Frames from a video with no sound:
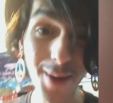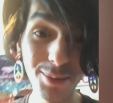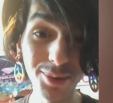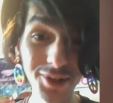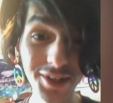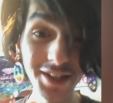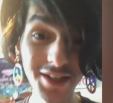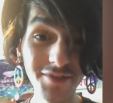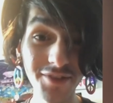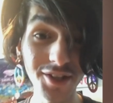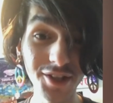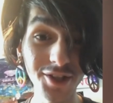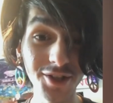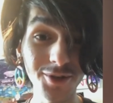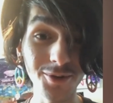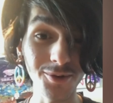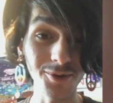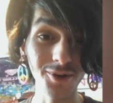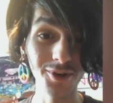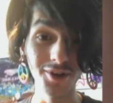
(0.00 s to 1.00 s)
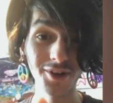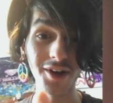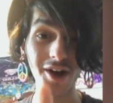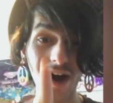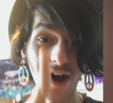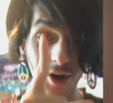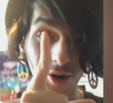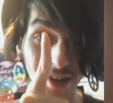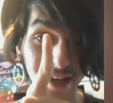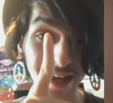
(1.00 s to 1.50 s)
believe in you,
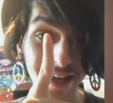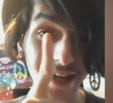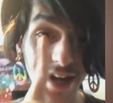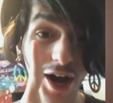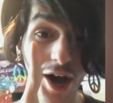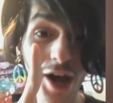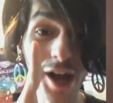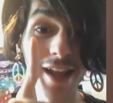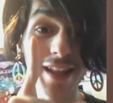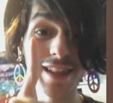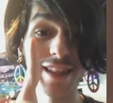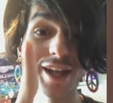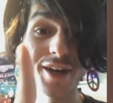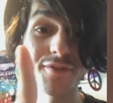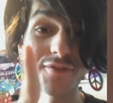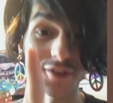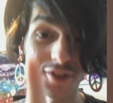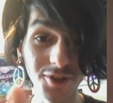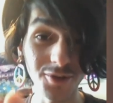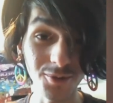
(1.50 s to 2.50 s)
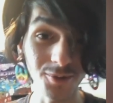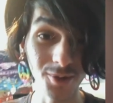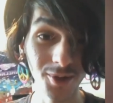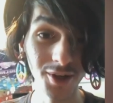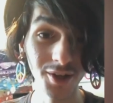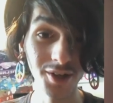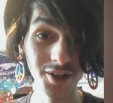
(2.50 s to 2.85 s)
okay? I love you.